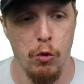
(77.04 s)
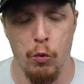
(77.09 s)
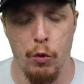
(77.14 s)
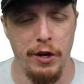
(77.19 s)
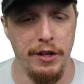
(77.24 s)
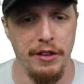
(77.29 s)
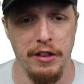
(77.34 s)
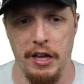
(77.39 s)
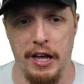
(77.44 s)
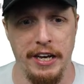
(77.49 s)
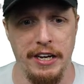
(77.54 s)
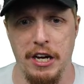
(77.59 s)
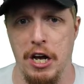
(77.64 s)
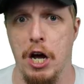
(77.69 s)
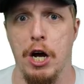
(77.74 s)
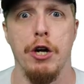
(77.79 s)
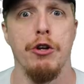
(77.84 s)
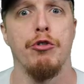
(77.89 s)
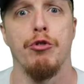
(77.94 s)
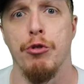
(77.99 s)
won like
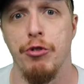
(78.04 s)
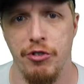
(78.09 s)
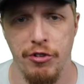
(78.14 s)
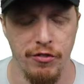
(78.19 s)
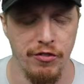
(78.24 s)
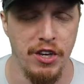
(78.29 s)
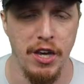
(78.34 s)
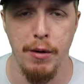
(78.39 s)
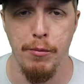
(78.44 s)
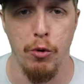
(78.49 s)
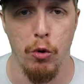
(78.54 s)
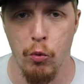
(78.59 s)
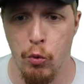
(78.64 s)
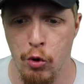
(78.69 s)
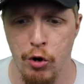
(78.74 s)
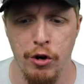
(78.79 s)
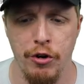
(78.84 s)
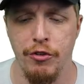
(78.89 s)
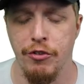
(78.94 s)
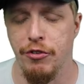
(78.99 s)
hundreds of Game
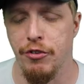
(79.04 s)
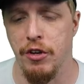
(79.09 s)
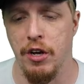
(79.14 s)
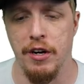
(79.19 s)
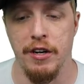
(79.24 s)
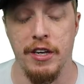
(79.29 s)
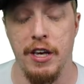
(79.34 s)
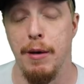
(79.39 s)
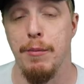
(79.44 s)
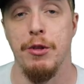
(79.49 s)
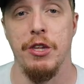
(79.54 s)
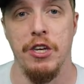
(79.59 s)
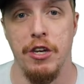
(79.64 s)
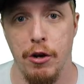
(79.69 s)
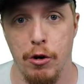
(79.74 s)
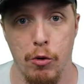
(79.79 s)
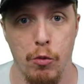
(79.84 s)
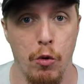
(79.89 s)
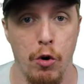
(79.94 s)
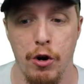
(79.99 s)
Awards, uh, Game of the
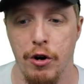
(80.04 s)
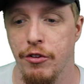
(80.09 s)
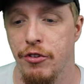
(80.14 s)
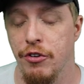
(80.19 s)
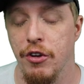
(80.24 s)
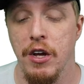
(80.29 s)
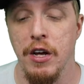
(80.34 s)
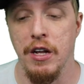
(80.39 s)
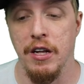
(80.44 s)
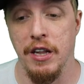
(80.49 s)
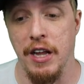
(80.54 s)
Year awards.